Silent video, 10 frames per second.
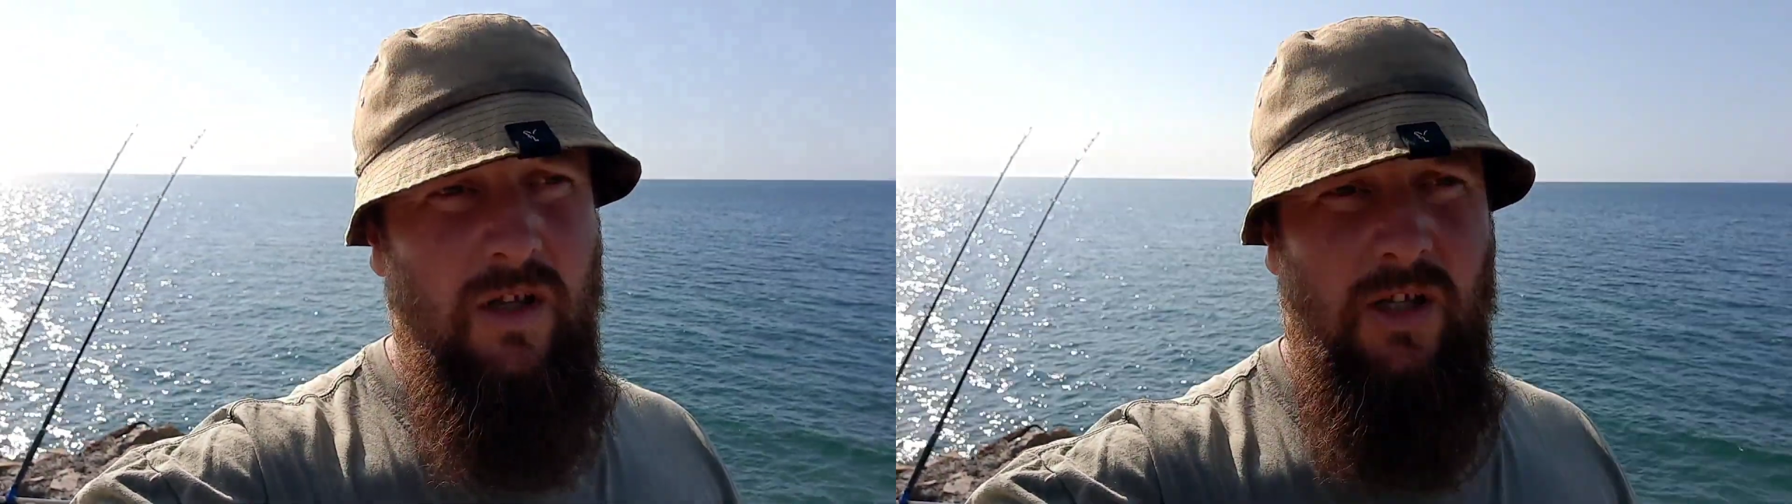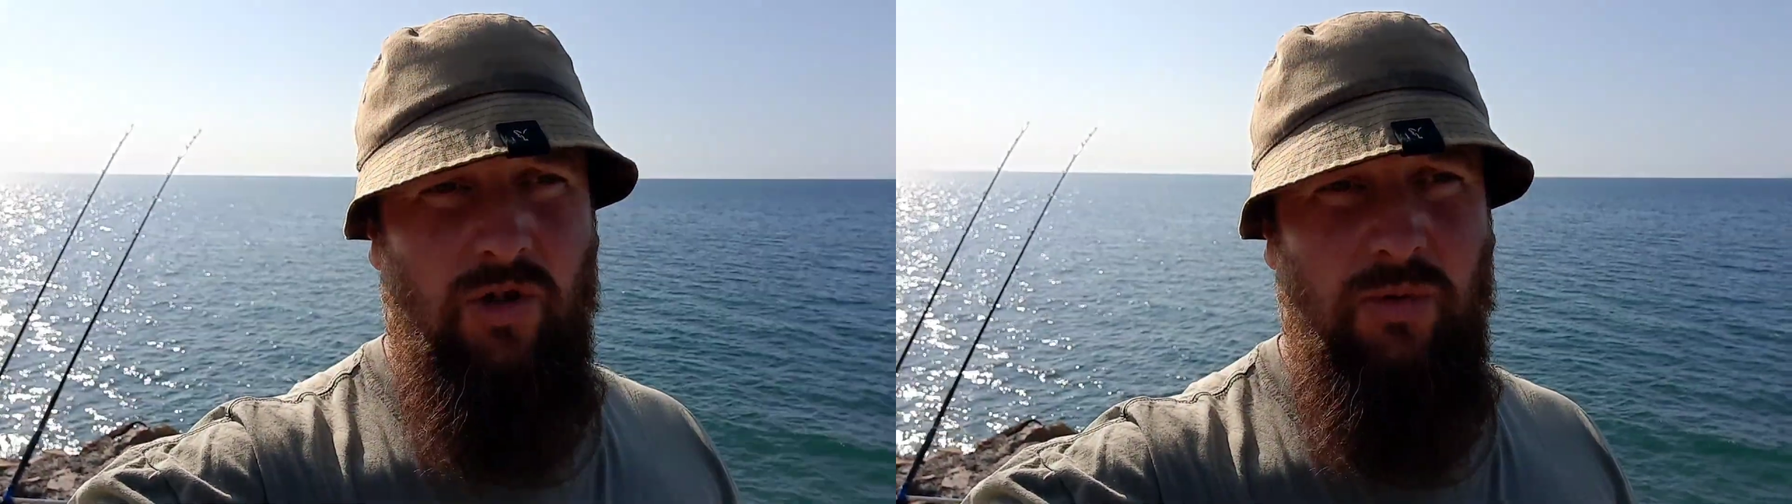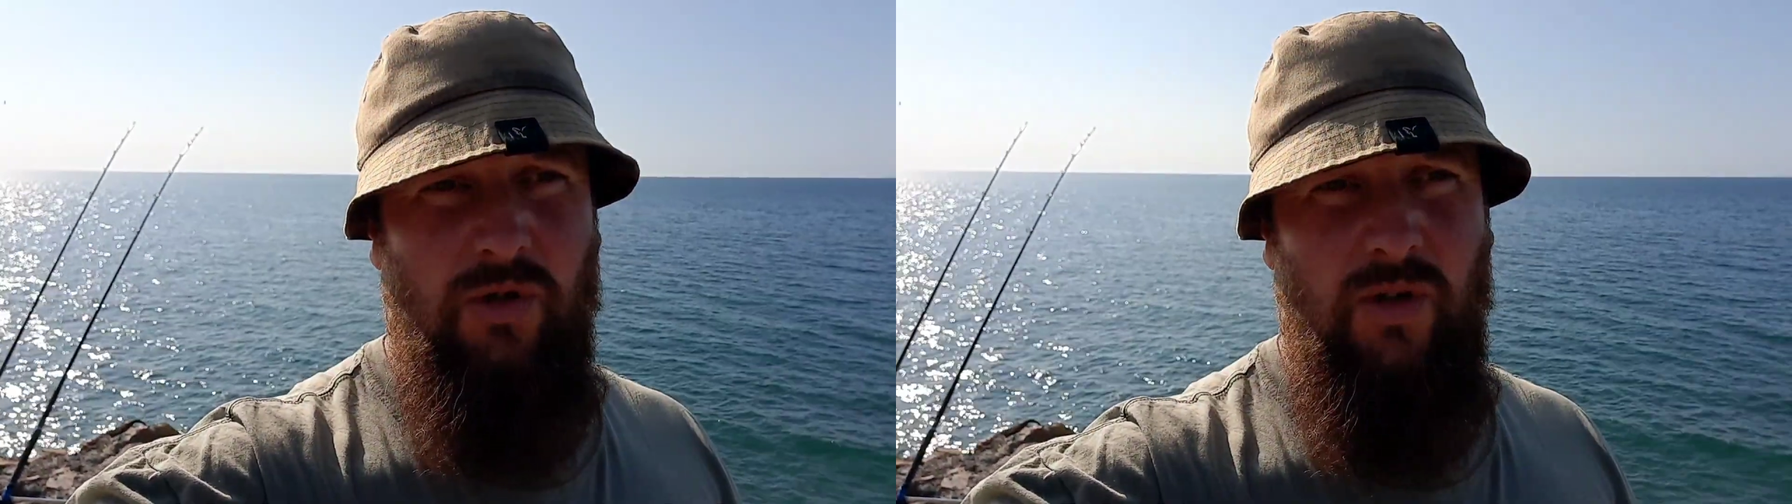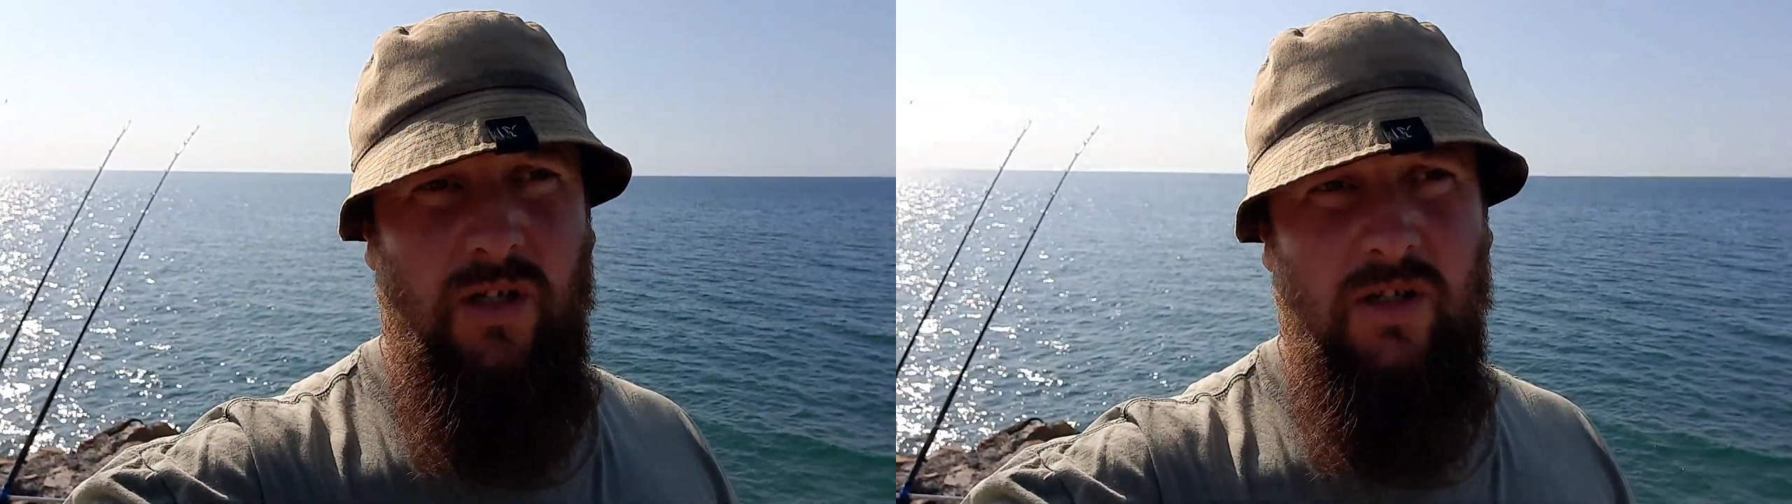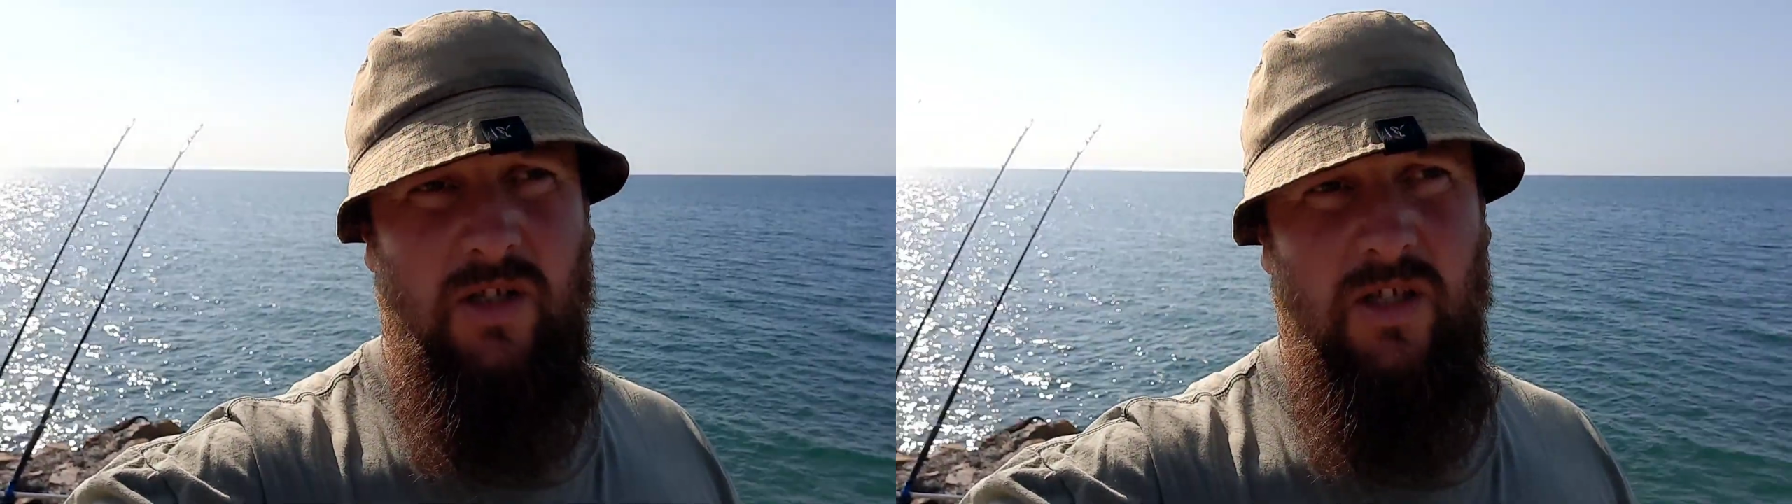So
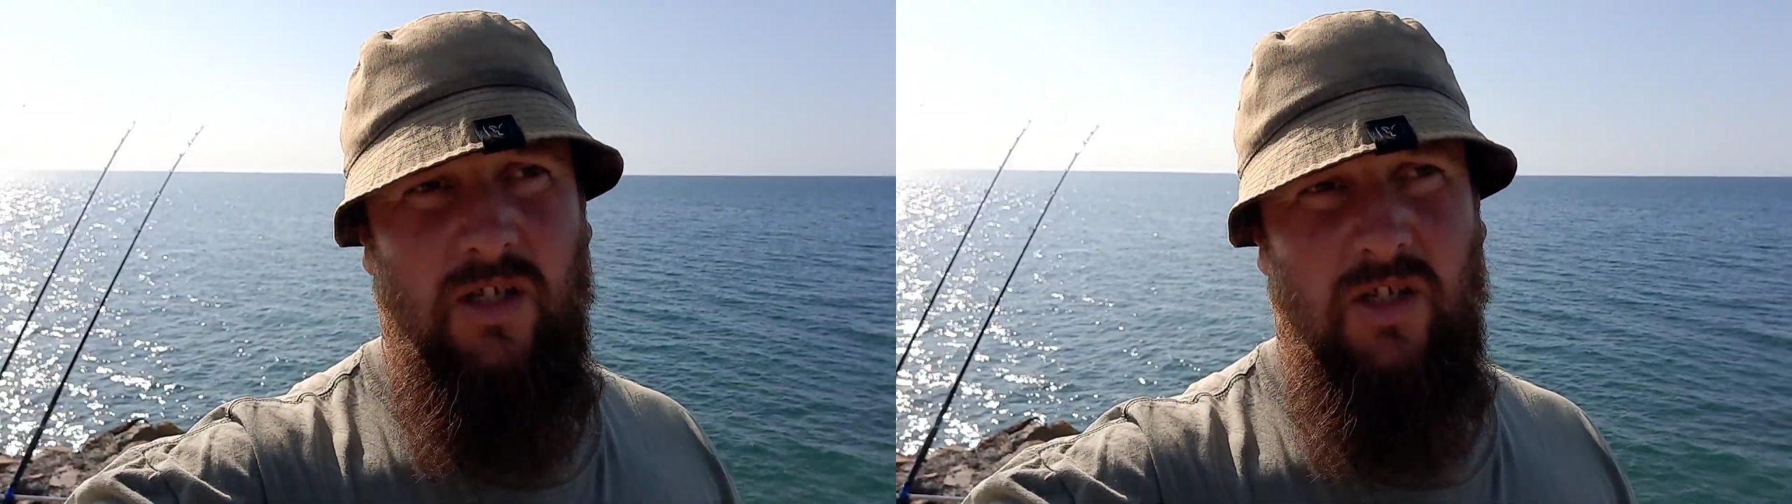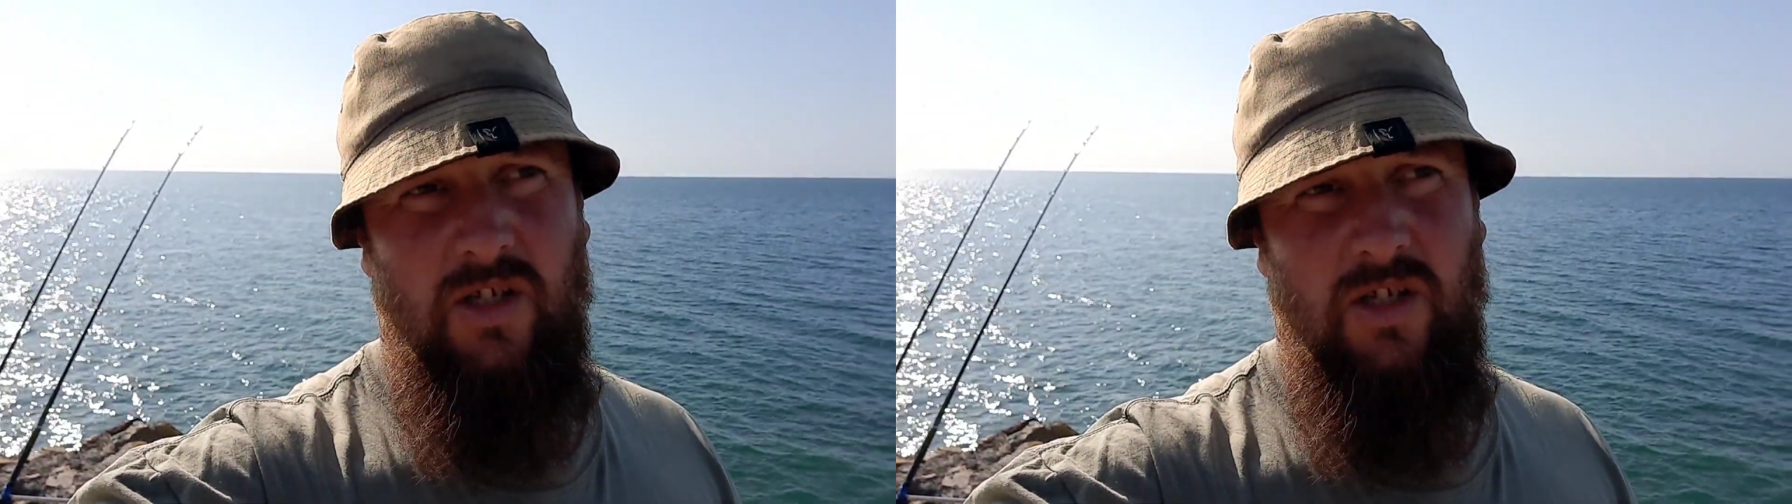between us there's